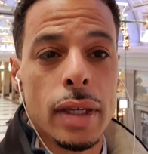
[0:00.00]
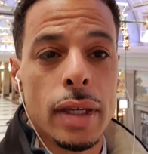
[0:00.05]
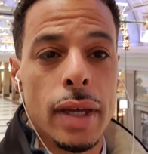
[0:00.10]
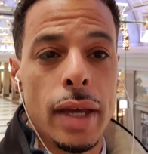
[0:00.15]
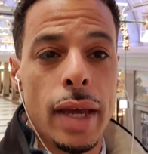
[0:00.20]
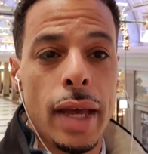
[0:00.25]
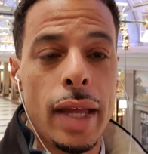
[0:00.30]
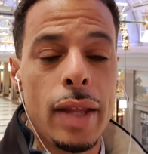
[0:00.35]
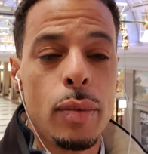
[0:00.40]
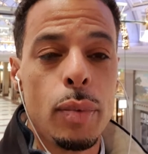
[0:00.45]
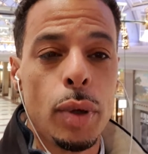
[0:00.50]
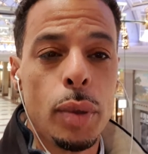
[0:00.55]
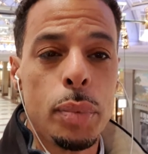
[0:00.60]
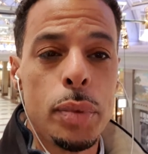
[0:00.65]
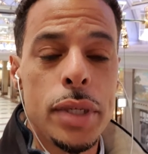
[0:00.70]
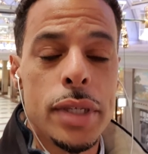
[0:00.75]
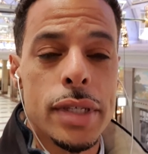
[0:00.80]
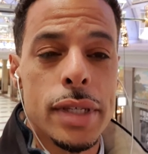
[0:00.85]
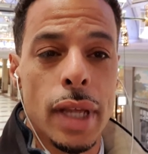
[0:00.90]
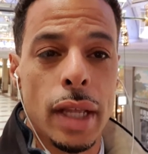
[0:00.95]
And what
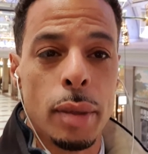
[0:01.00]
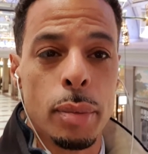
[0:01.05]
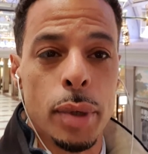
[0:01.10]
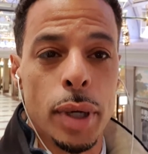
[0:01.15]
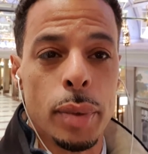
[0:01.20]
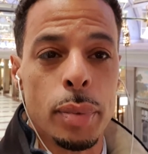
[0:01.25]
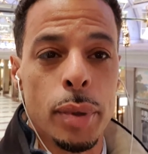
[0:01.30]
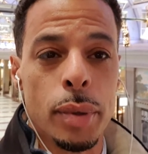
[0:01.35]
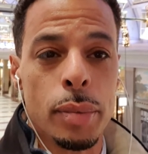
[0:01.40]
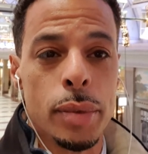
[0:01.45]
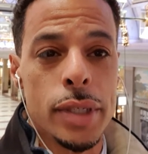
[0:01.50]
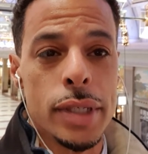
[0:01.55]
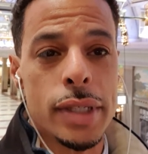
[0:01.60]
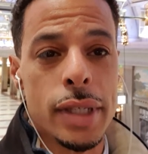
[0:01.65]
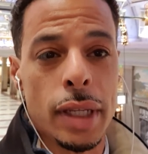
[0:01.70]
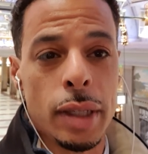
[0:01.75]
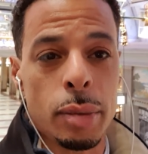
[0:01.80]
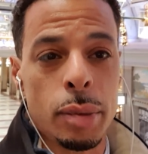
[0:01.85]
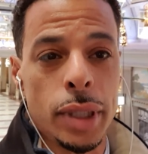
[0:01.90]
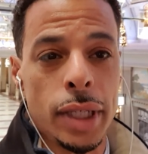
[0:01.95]
we celebrate when we
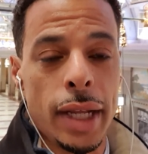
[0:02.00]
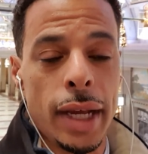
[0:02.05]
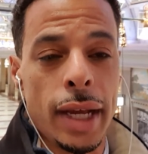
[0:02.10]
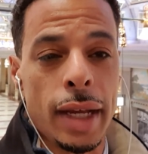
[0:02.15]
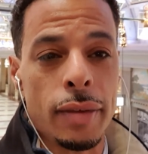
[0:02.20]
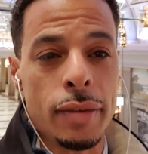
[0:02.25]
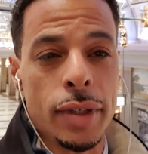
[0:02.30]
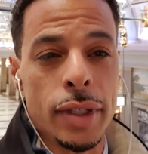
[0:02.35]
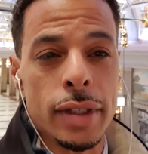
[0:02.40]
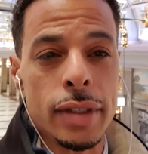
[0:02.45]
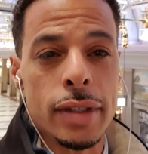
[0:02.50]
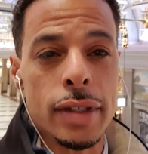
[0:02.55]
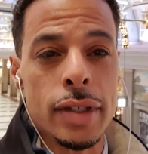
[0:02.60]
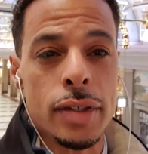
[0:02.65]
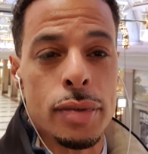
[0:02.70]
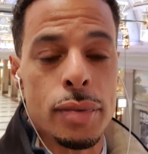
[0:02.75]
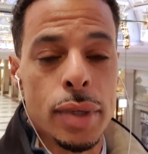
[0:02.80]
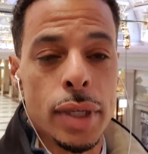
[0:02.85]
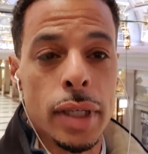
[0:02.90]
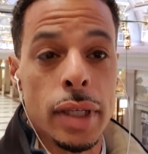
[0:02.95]
celebrate Advent
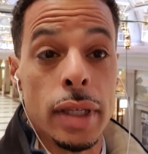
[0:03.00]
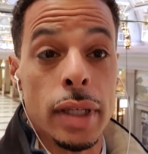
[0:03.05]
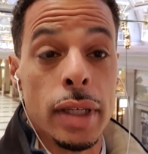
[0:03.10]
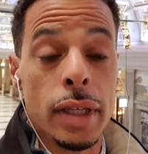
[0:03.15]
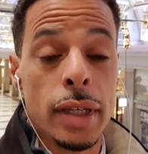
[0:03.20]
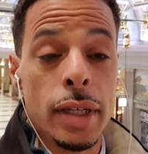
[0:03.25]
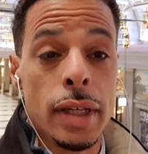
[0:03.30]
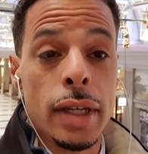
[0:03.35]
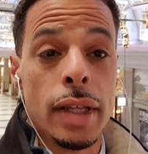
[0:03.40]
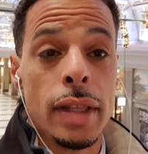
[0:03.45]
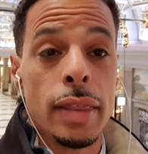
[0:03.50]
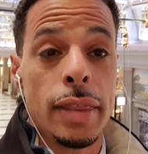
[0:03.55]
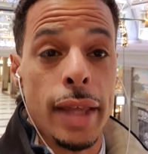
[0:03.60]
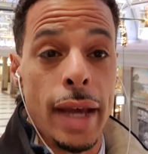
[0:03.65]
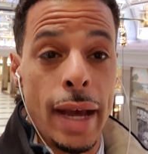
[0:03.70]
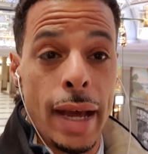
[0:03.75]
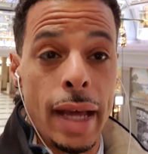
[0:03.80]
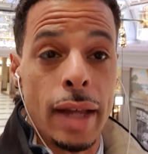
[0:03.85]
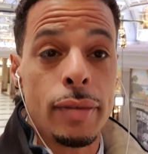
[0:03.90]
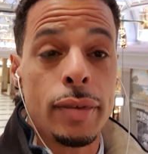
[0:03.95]
is really the
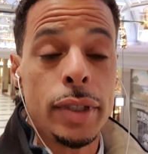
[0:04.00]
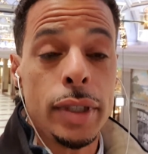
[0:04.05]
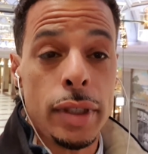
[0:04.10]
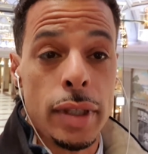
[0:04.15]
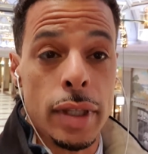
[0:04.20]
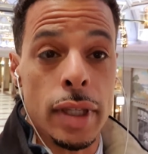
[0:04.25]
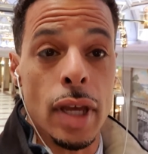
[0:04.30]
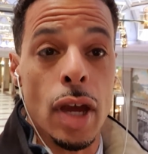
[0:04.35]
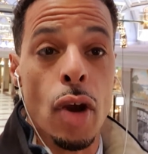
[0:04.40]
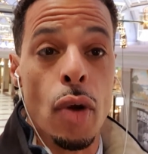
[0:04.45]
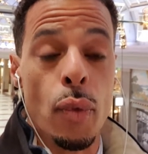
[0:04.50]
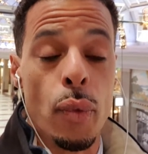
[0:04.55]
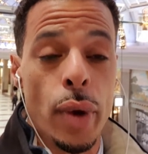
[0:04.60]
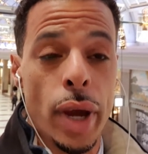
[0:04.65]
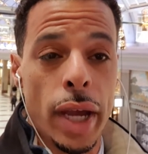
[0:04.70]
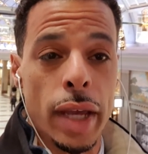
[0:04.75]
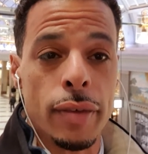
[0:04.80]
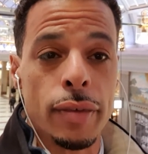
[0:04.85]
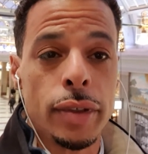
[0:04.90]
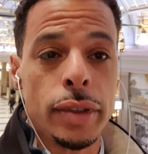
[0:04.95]
Advent, the
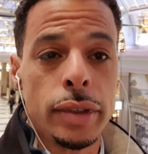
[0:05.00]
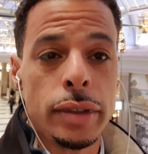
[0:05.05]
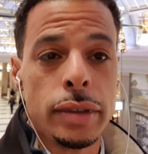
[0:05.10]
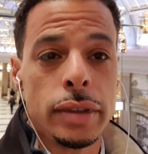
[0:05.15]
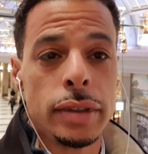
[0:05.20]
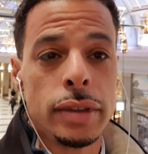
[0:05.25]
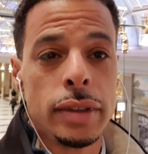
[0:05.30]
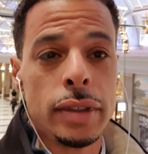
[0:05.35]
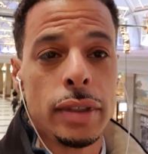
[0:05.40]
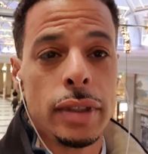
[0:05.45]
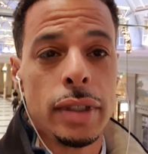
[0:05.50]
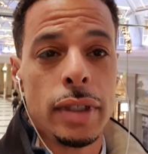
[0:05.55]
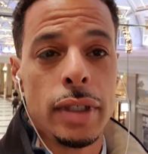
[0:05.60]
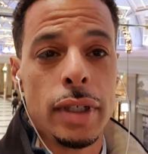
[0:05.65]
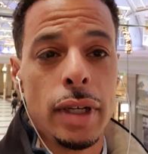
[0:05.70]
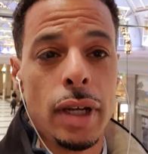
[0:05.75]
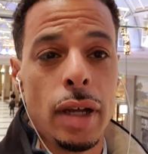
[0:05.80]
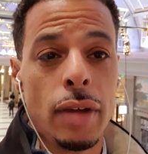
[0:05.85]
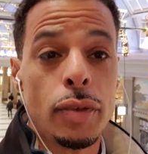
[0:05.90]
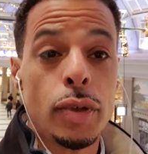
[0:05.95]
arrival
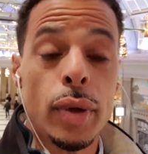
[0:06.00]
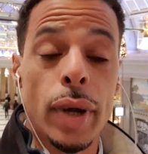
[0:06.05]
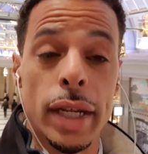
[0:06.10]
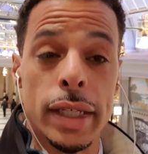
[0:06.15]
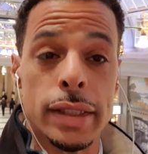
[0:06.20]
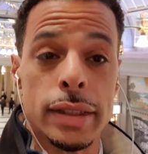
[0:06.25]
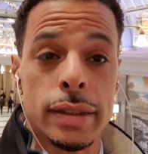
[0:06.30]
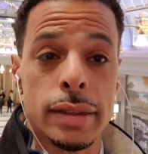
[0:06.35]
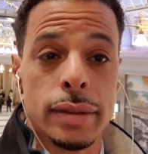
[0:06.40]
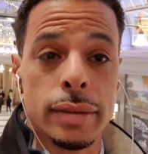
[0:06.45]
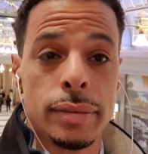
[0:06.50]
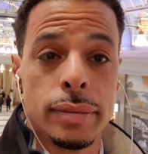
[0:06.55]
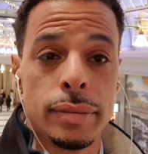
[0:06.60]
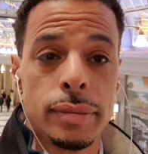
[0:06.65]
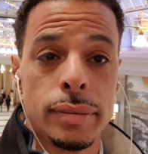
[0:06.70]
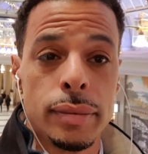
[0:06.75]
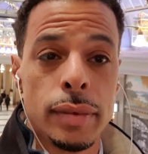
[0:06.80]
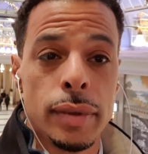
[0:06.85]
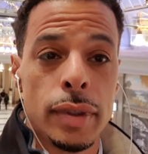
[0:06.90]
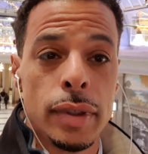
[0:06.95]
of Christ.
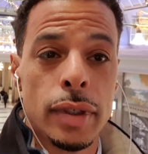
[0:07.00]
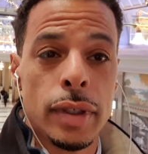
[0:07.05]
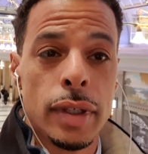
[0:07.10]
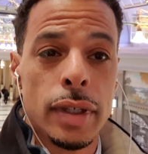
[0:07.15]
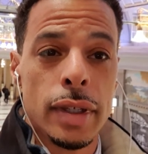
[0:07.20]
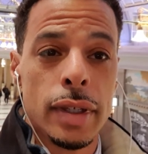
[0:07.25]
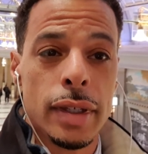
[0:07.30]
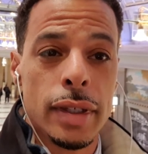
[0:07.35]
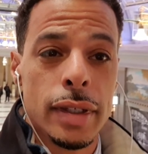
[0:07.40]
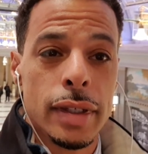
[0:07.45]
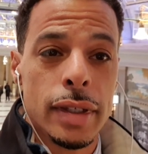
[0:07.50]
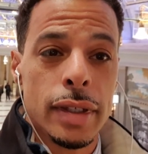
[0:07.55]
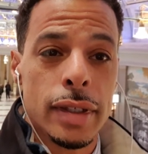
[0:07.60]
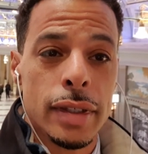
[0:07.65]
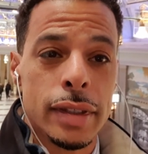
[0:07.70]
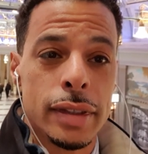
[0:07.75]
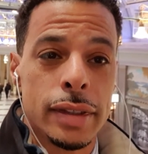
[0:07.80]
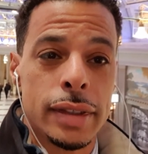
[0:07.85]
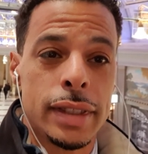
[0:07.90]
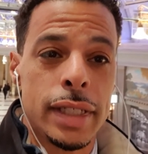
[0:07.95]

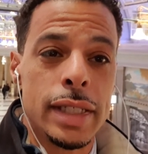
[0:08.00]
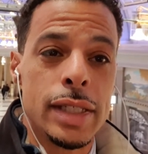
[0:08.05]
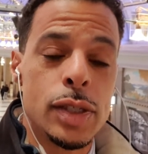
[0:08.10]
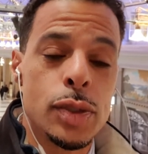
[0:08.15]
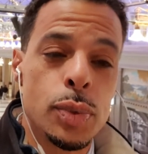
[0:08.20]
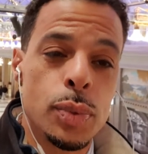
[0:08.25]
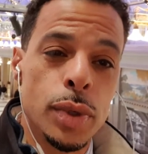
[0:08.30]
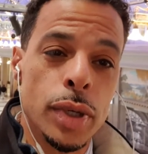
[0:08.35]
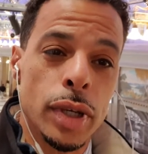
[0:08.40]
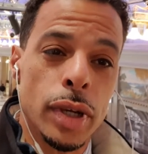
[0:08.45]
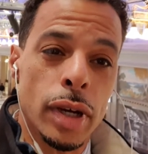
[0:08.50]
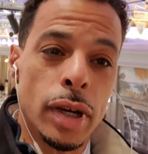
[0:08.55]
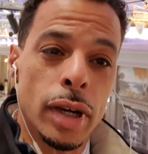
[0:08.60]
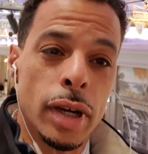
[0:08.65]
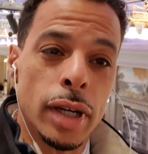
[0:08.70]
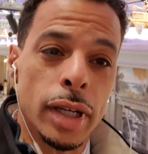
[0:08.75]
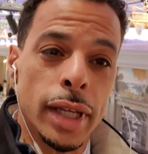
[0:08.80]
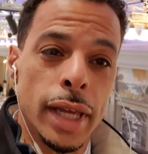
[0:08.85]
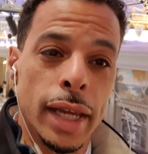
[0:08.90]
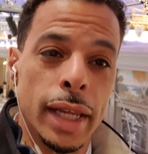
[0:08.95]
Since we
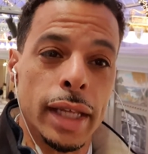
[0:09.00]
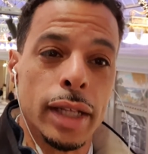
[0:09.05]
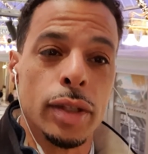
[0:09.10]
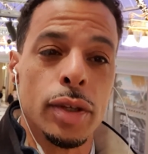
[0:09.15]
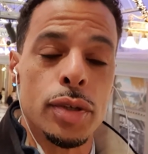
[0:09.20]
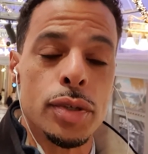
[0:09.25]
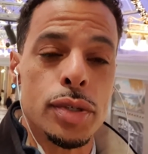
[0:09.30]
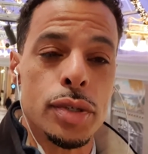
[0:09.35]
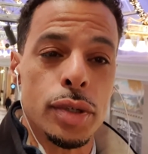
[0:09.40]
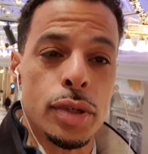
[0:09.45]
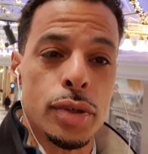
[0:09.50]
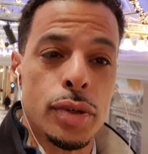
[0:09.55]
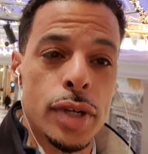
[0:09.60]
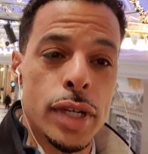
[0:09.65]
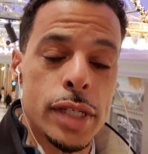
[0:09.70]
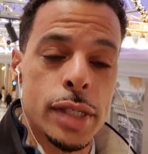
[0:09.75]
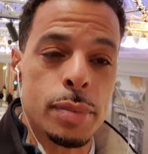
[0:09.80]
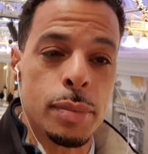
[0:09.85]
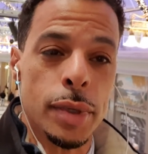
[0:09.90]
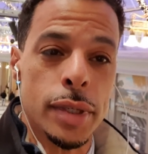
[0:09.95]
are getting close to
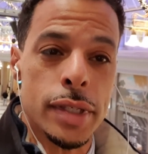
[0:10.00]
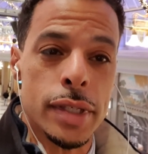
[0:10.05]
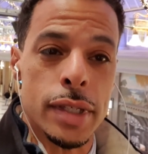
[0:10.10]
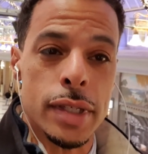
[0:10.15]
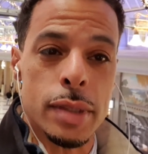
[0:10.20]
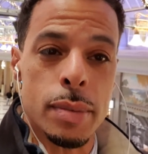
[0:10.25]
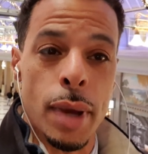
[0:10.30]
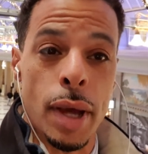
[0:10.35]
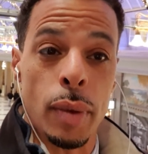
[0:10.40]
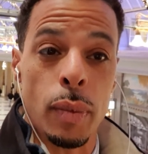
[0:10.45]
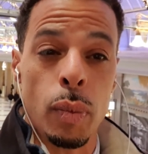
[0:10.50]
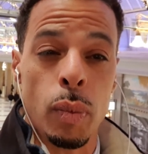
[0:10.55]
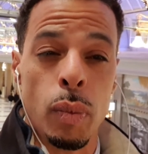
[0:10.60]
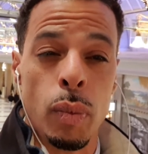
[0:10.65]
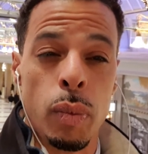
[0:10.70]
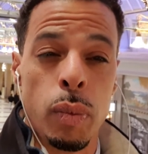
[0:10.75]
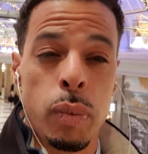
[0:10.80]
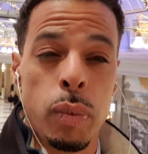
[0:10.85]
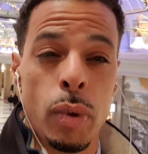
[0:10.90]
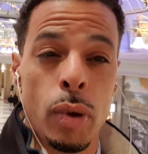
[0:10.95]
Christmas, it's about,
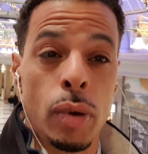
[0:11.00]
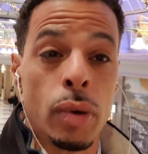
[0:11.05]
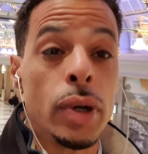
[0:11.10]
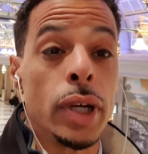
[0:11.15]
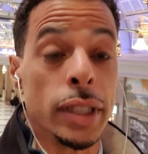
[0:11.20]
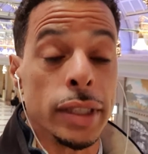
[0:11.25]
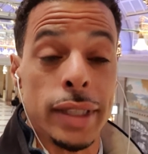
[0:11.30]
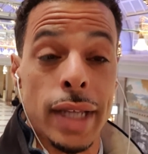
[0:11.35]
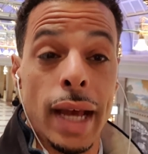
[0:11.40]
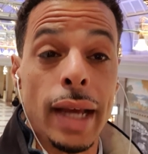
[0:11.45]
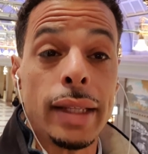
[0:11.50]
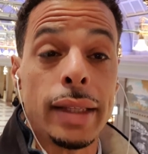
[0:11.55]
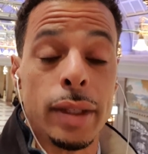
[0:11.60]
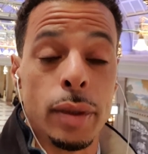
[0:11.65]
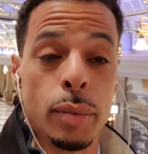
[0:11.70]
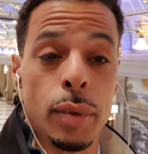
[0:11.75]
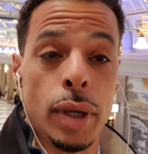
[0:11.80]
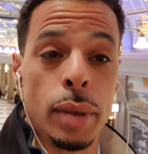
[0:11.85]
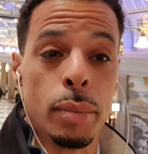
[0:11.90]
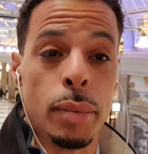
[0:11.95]
or exactly
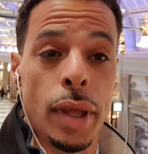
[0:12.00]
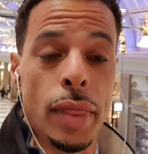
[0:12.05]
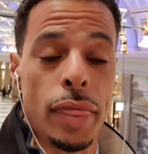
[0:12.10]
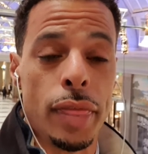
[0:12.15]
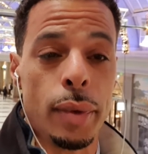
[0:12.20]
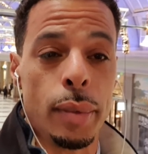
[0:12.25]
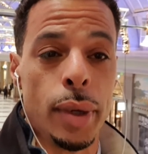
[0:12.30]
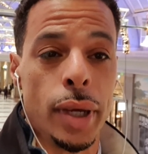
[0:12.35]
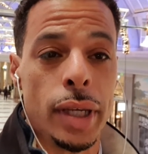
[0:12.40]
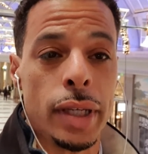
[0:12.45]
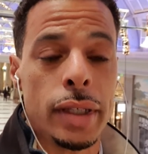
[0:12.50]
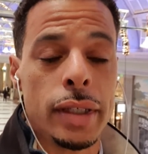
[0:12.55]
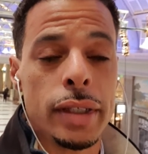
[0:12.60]
1 month away,